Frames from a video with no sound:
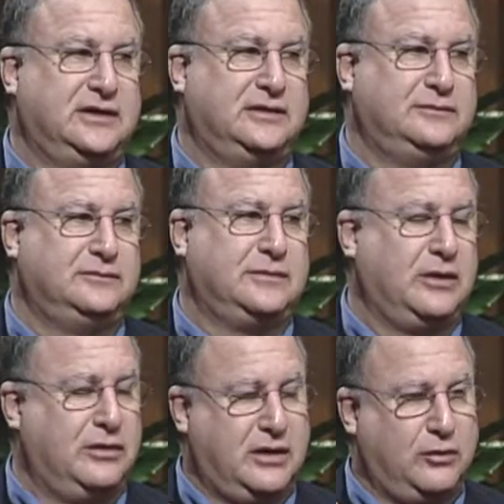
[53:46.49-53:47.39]

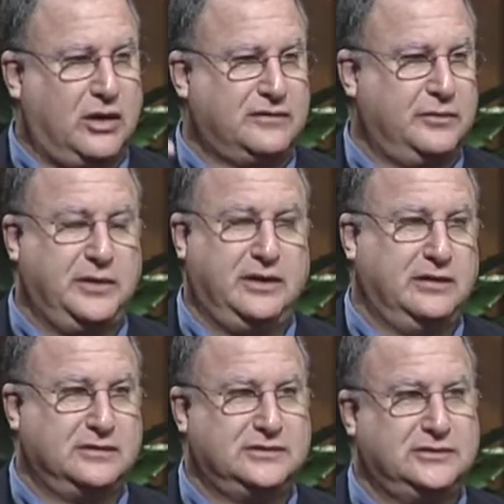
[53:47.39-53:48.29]
I walked from
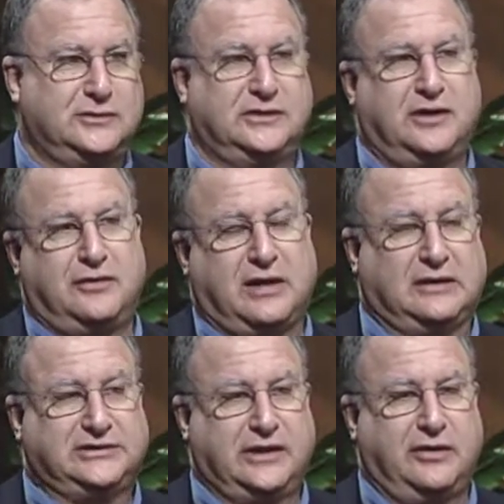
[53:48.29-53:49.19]
here to another
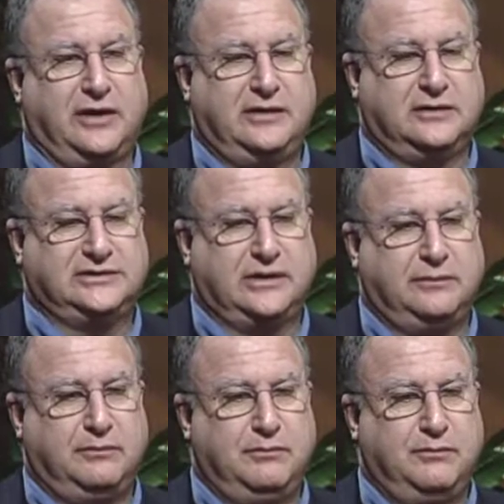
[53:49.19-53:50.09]
housing area, and there's a
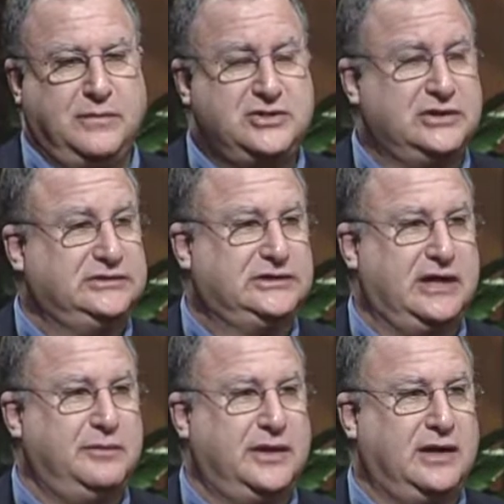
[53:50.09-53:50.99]
mission
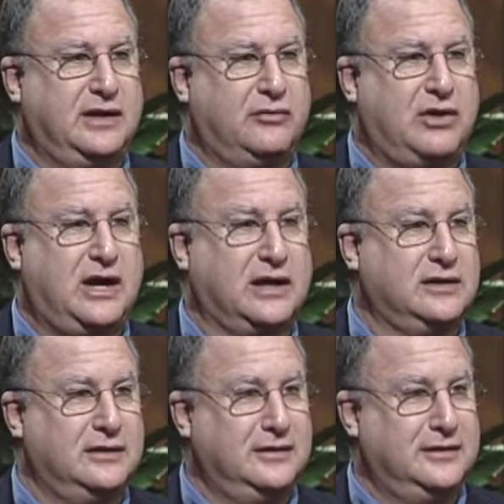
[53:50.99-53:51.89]
statement on a rock
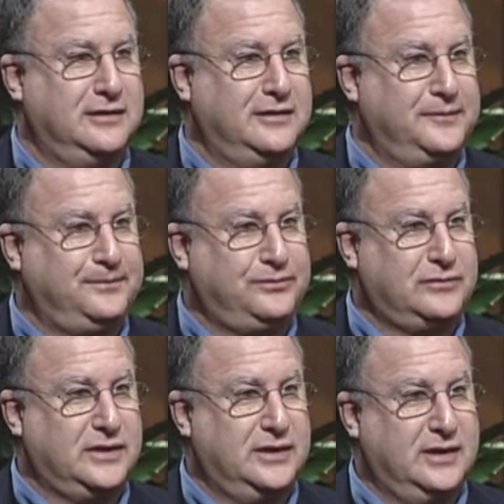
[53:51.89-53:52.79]

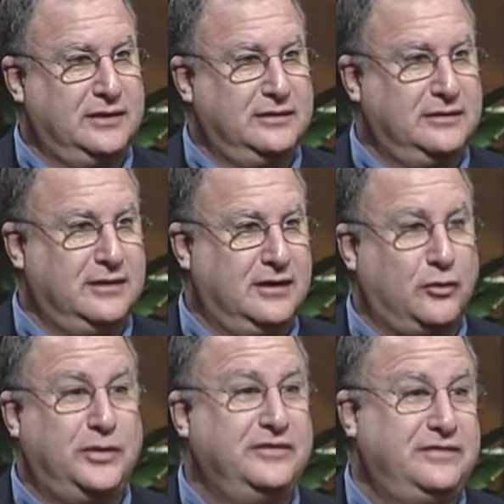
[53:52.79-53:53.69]
in an
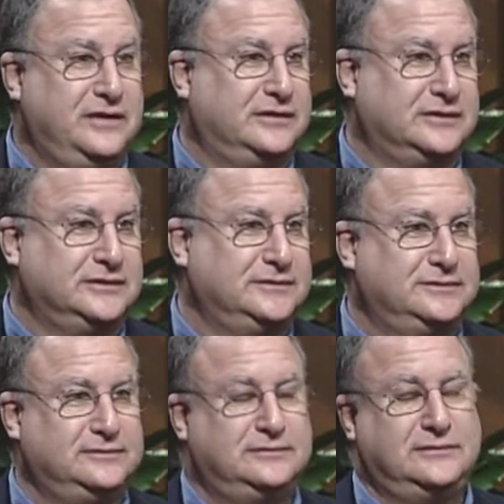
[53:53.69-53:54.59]
open field.
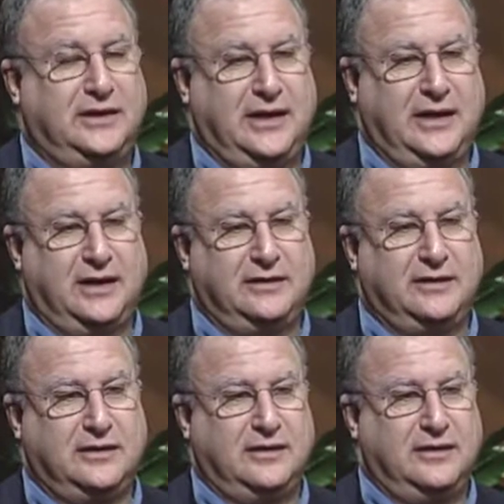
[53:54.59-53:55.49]
And
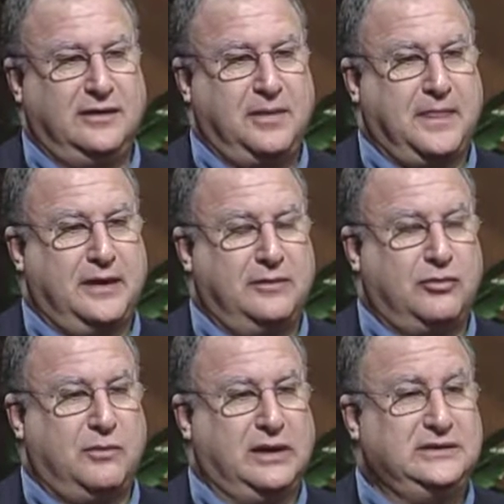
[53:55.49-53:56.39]
it
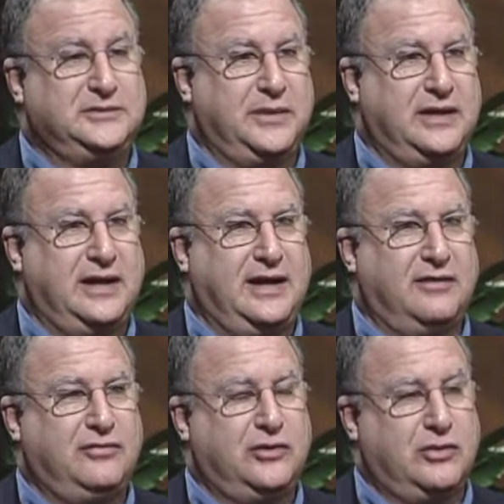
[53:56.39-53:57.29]
reminds me that
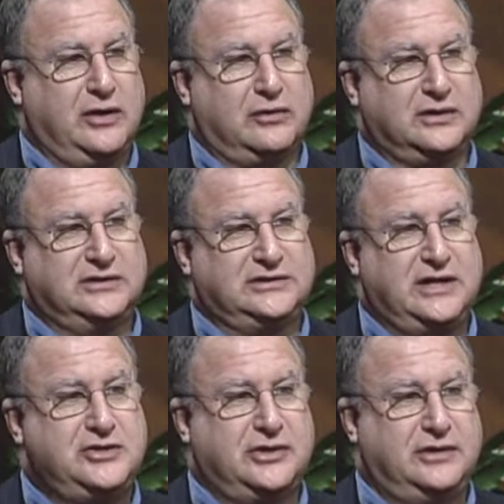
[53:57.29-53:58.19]
every great
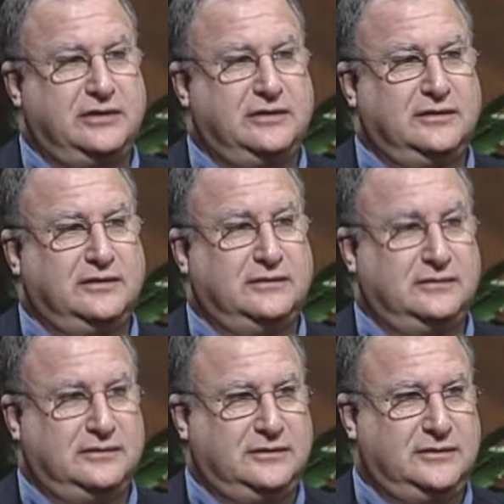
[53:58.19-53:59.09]
organization,
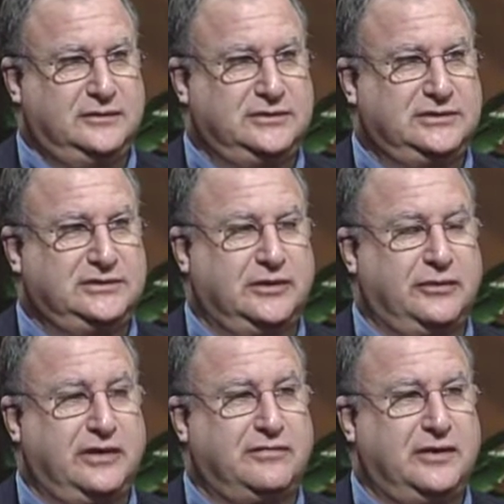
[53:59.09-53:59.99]
news is no
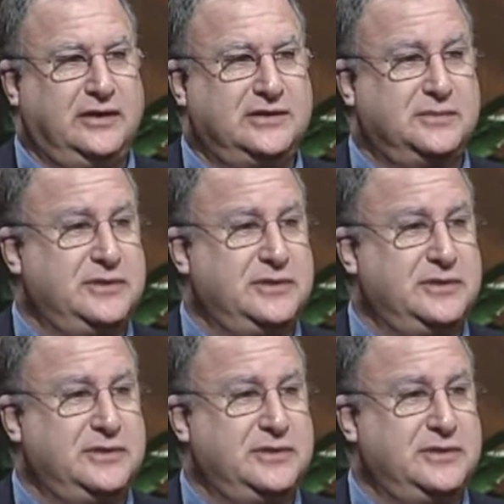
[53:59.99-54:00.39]
different, needs a